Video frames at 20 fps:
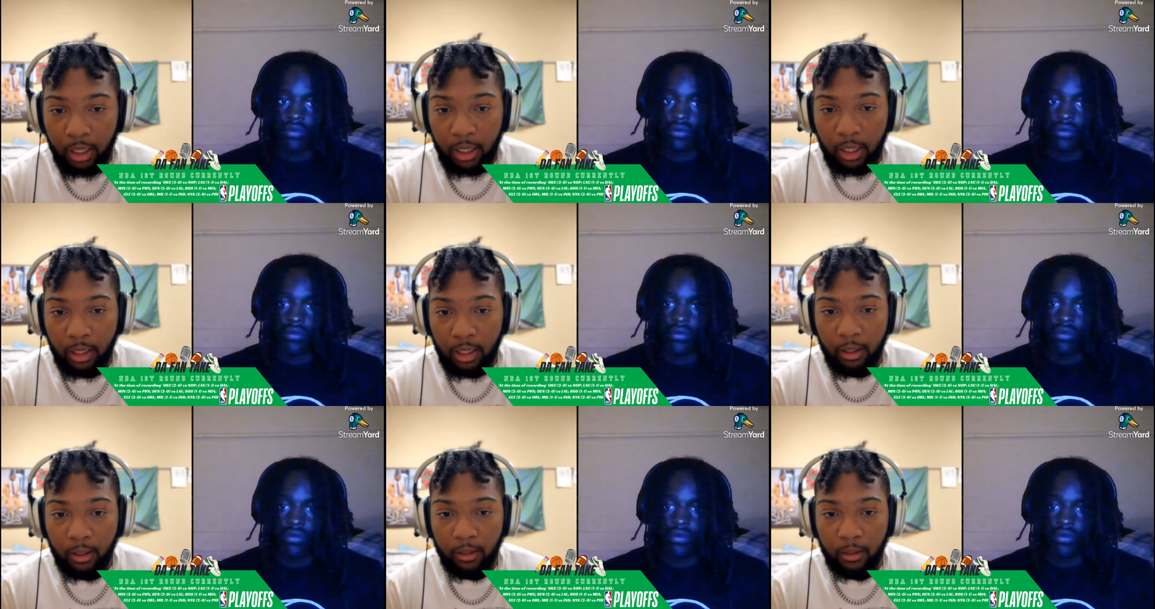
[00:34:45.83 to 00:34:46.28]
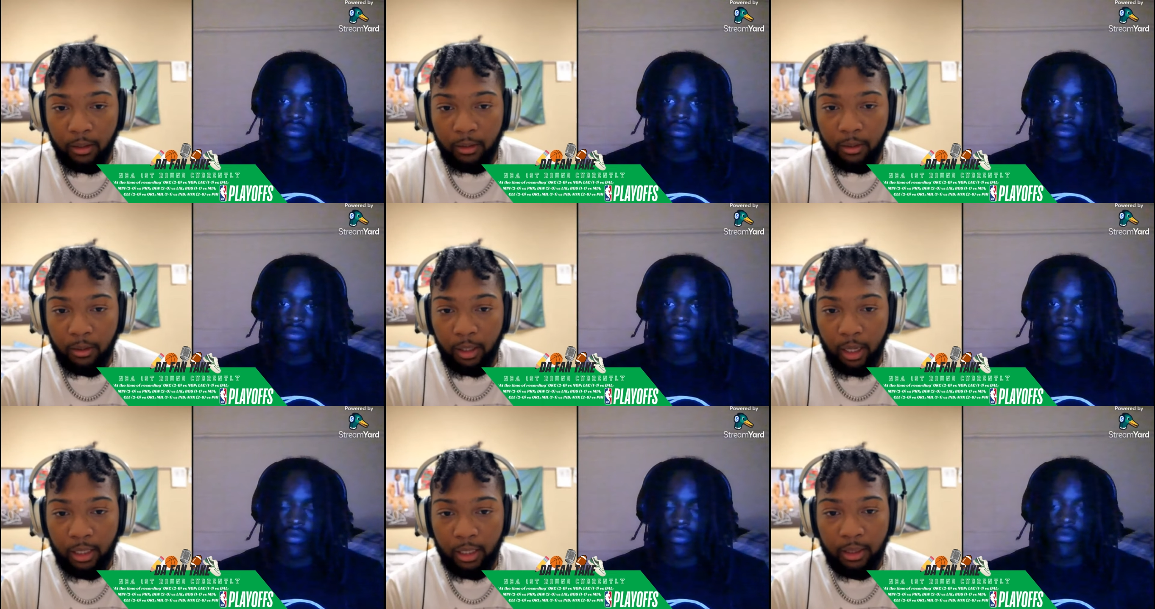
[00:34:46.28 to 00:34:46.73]
Speaker 1: Uh,
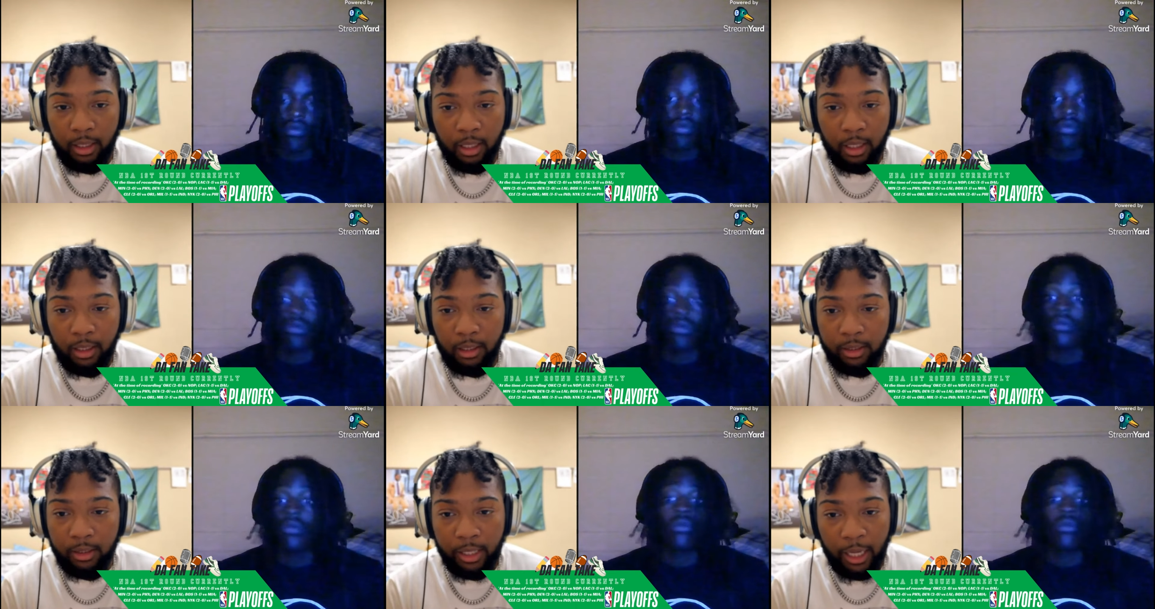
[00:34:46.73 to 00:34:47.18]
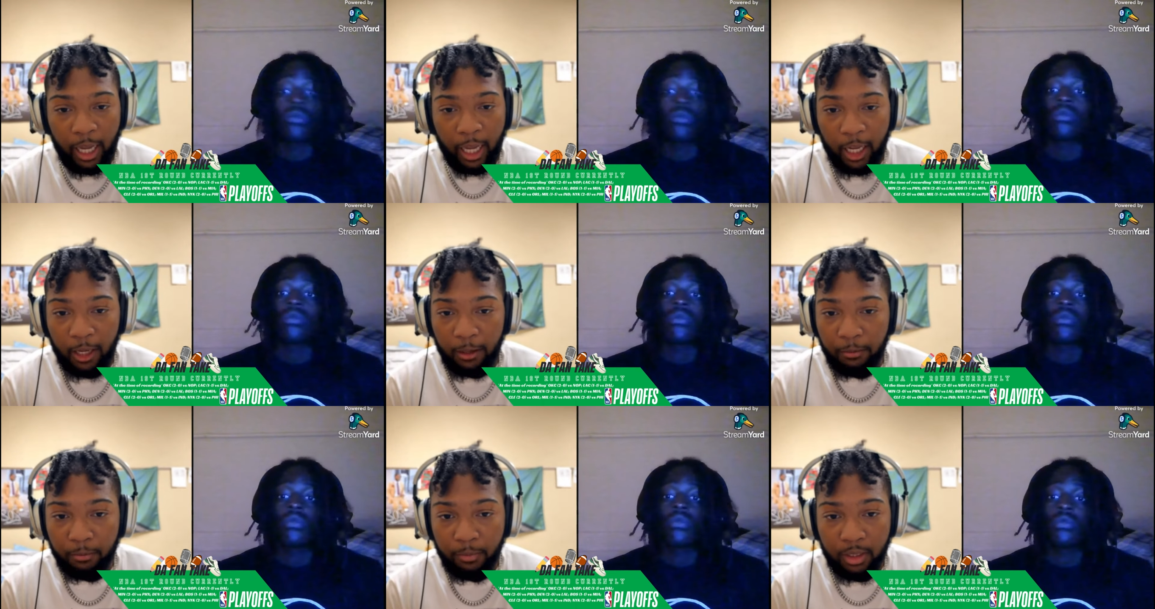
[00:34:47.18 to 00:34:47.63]
I think
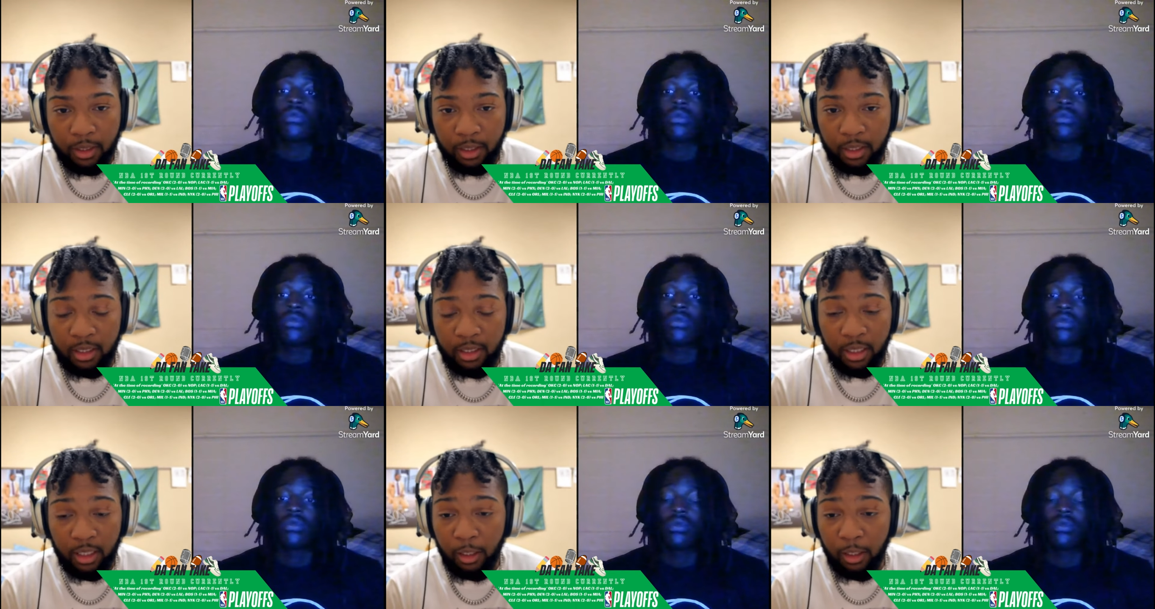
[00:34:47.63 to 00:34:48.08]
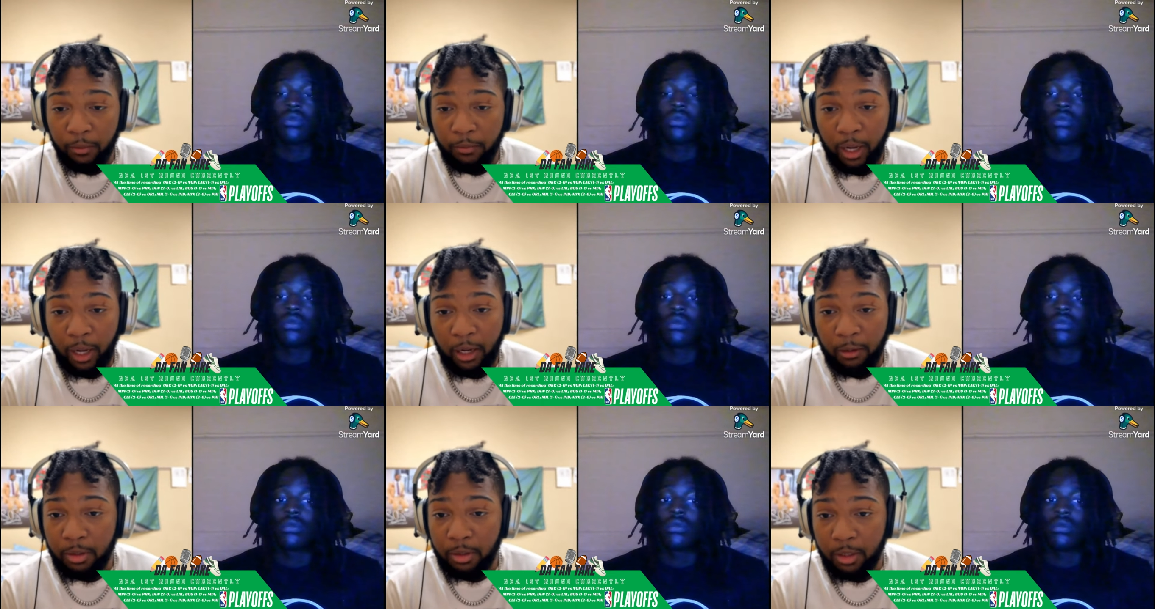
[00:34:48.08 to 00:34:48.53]
Dame is
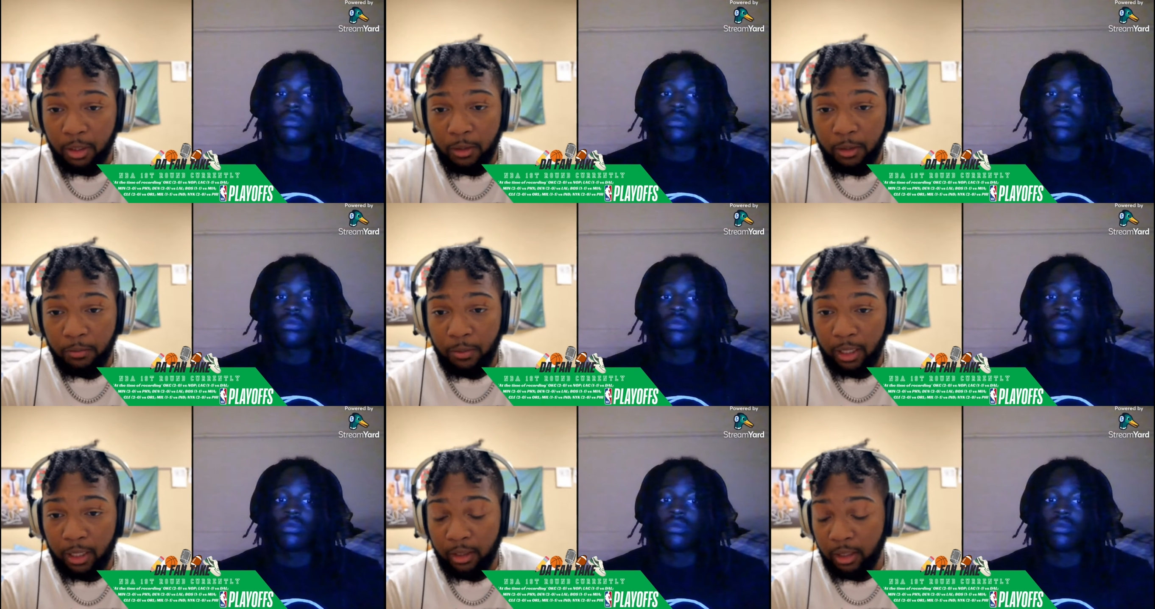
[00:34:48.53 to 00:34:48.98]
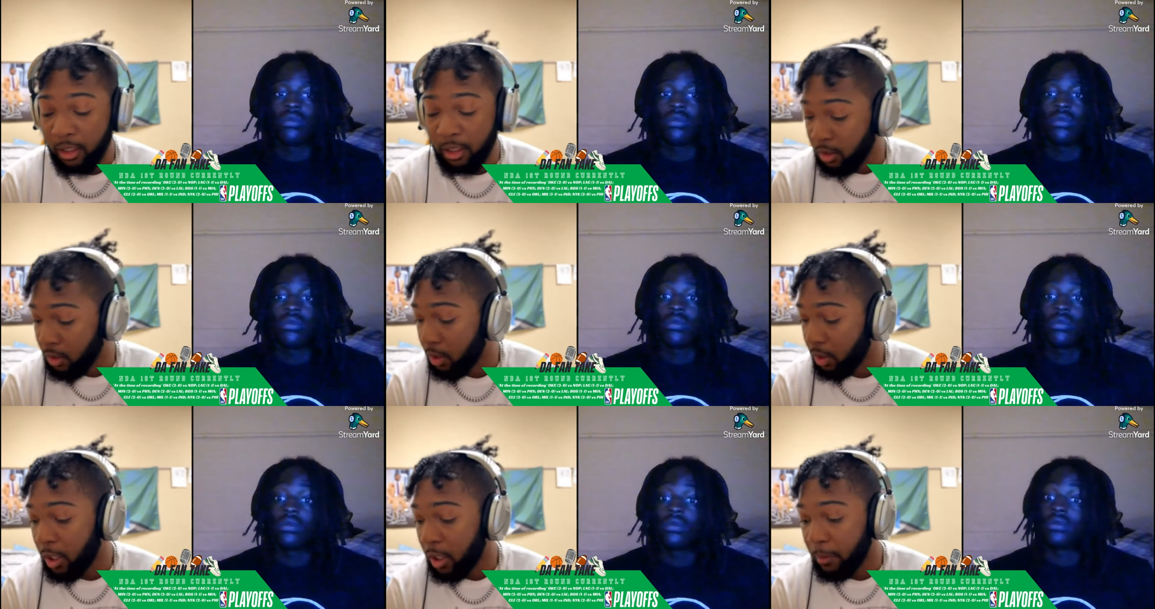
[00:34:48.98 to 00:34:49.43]
solidified himself. I think he's
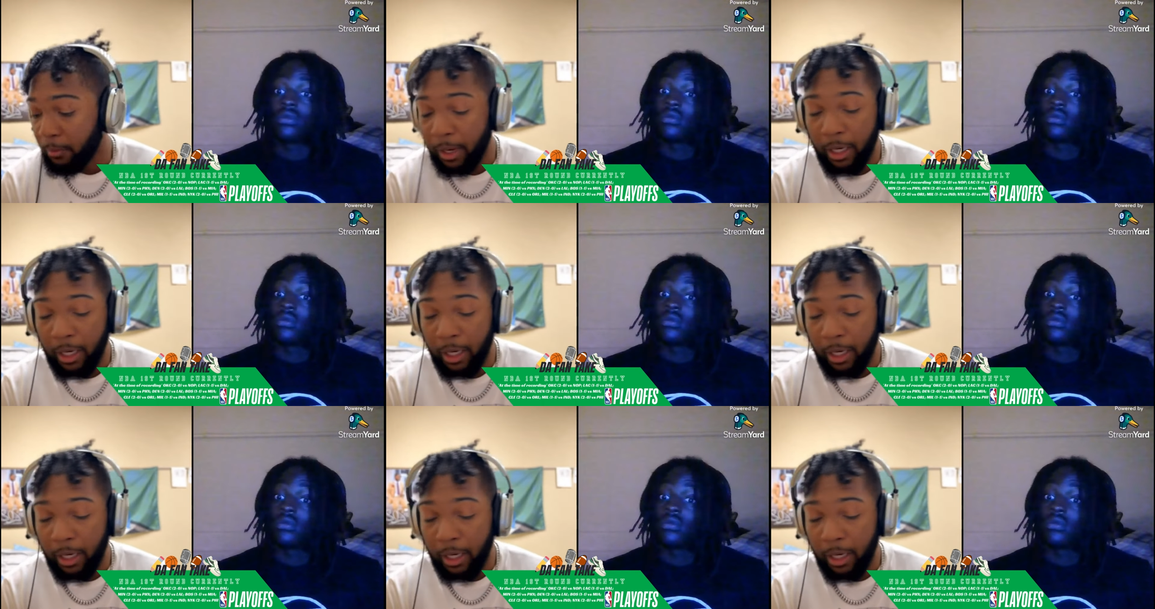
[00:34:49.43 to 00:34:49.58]
gonna come